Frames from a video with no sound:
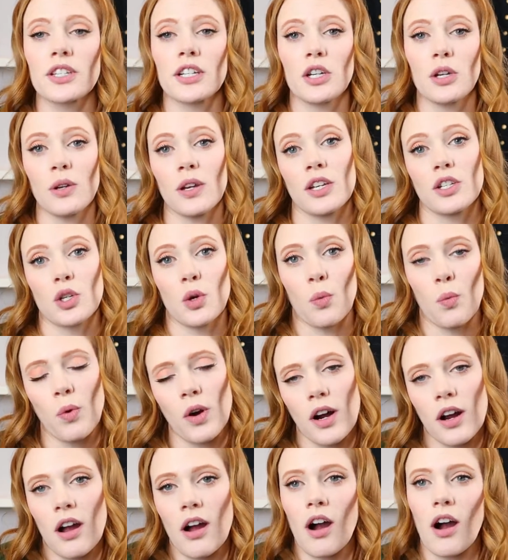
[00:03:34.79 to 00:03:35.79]
and you need to
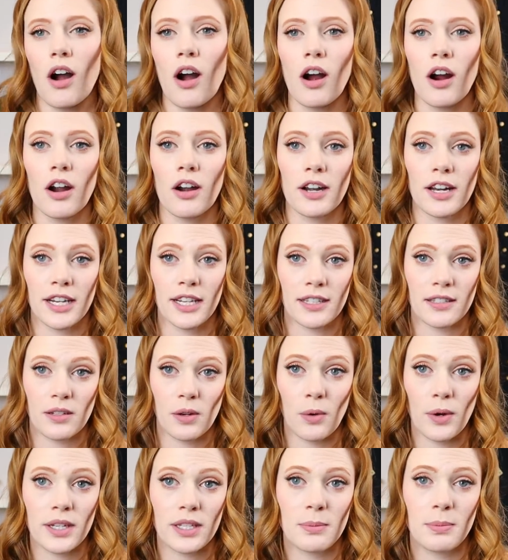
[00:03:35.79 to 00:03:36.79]
work hard and it's
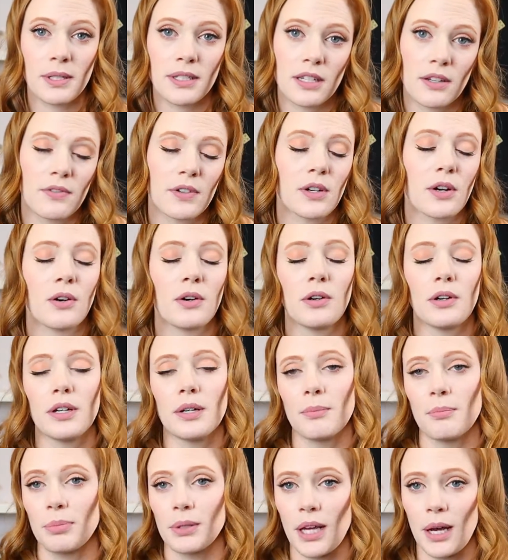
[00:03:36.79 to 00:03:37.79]
going to be difficult
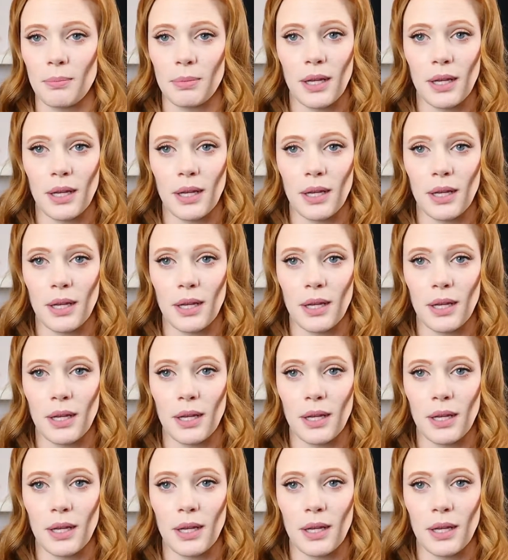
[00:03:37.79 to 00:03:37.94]
and blah,